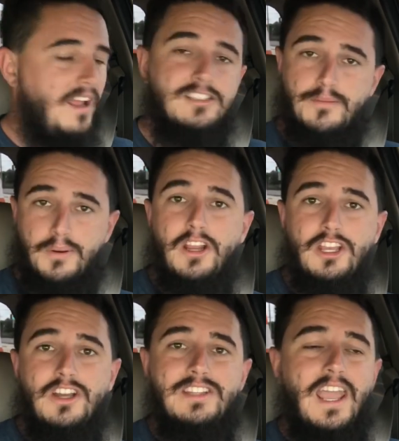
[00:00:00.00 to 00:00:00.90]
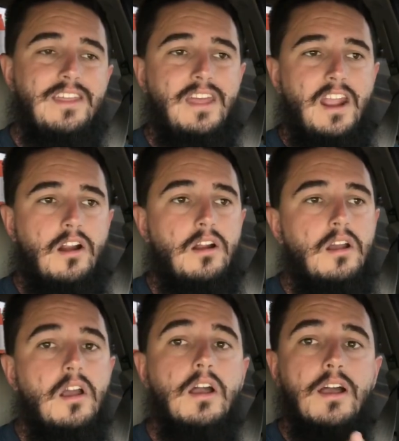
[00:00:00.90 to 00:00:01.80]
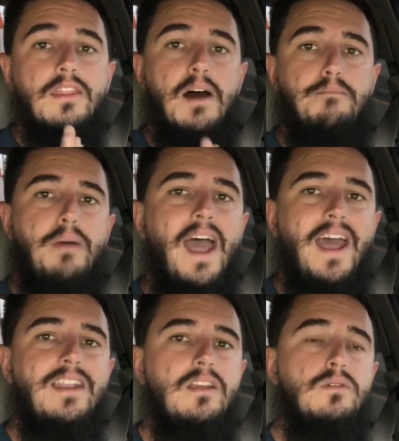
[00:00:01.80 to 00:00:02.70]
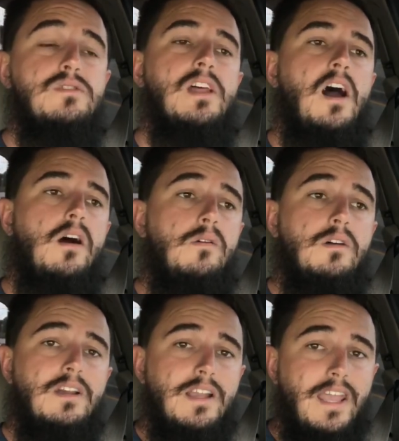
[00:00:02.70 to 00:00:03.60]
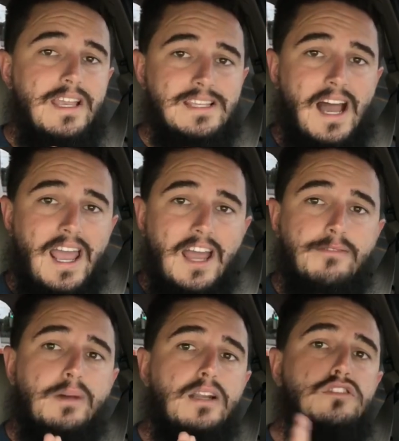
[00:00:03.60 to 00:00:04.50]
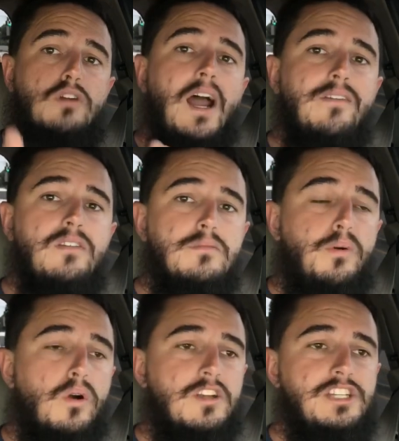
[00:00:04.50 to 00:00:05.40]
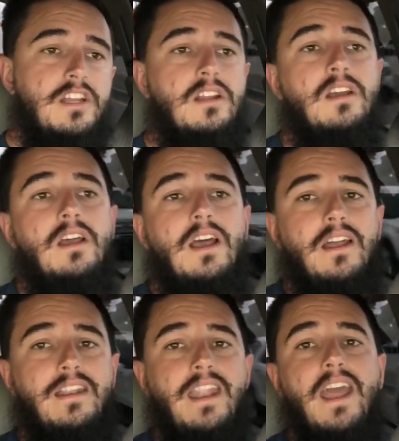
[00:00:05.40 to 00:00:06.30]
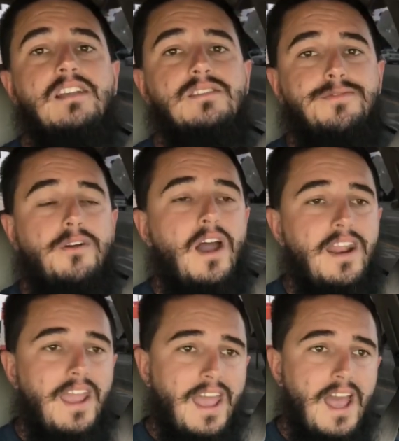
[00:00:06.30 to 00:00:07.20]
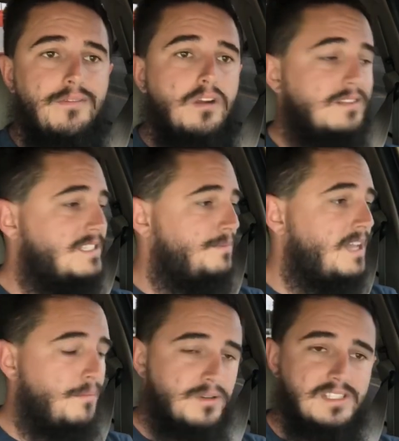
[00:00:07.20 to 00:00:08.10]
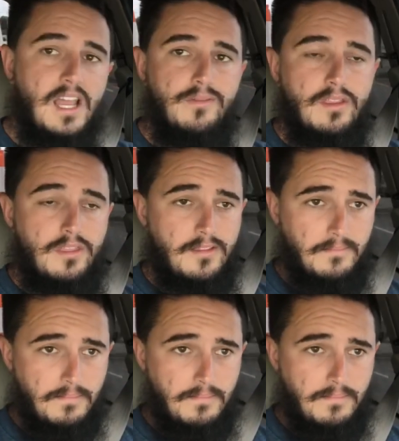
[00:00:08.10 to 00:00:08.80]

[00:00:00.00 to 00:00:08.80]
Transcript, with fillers: It's a pretty good day there. The bad news, though, is I have my driving portion next Friday. I have it on September 7th.